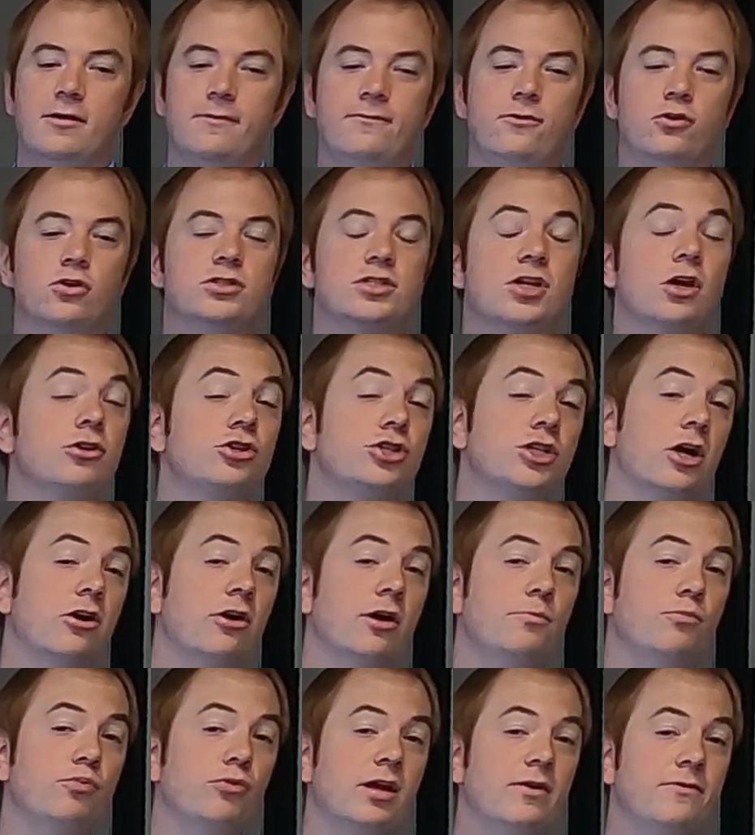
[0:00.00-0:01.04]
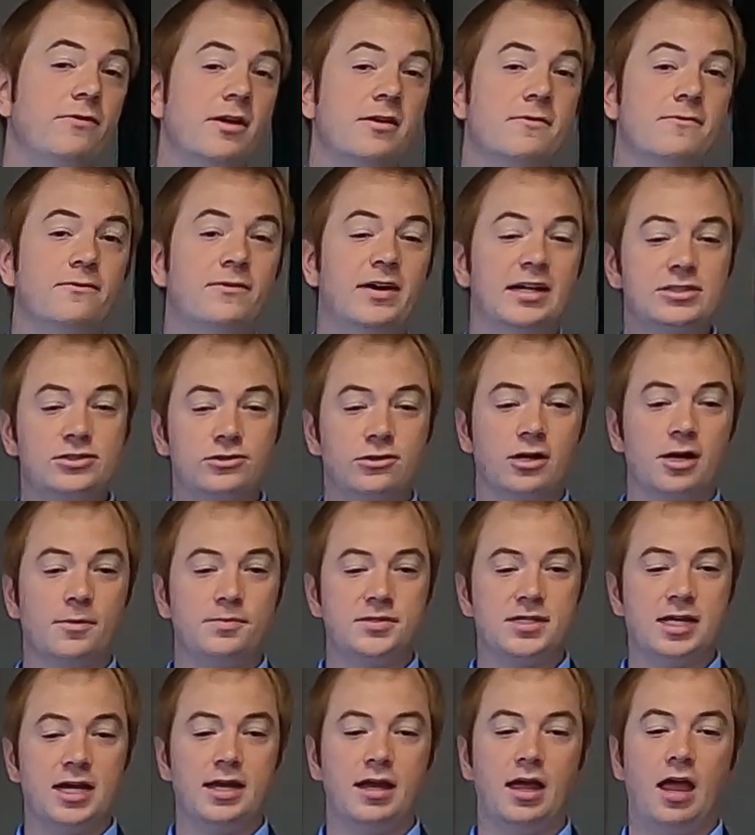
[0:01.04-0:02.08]
First, I'll share a brief investor
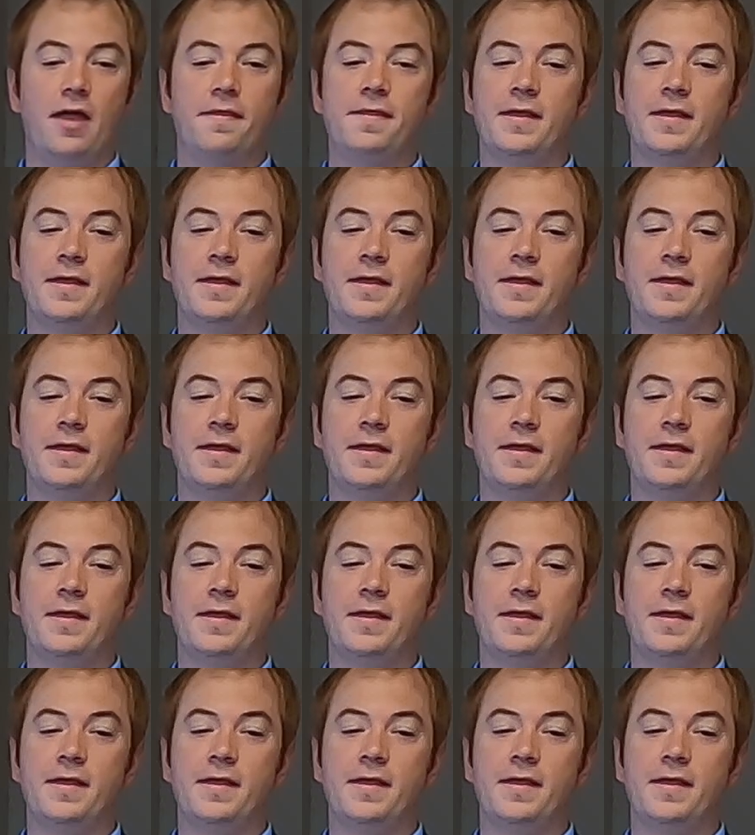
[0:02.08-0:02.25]
update,